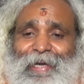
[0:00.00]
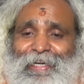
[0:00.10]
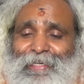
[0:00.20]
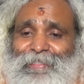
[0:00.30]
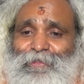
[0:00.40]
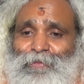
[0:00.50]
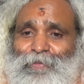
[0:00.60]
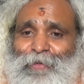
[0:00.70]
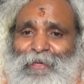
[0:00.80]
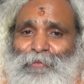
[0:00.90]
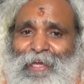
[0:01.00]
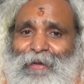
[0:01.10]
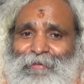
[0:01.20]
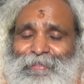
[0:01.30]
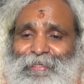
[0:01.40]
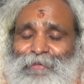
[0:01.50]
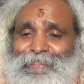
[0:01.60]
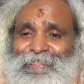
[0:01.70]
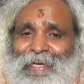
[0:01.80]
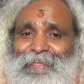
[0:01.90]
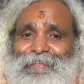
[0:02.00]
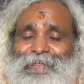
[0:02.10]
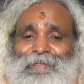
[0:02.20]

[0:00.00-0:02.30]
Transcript: at least when we are hungry, we chant